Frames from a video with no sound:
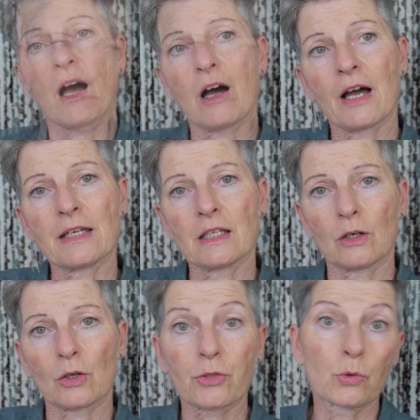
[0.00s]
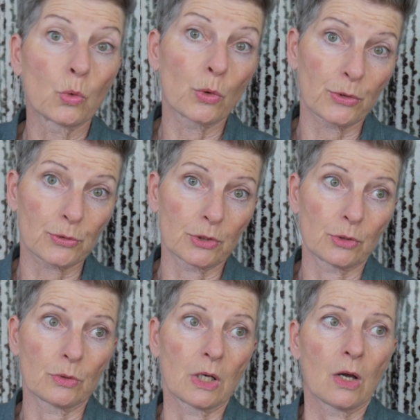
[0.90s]
I thought
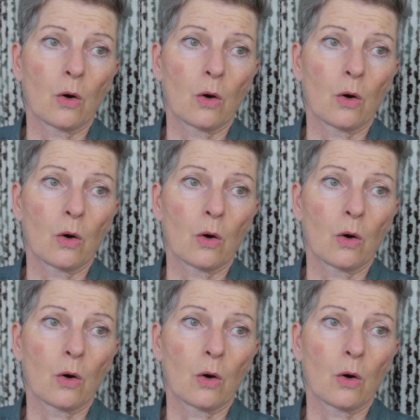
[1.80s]
through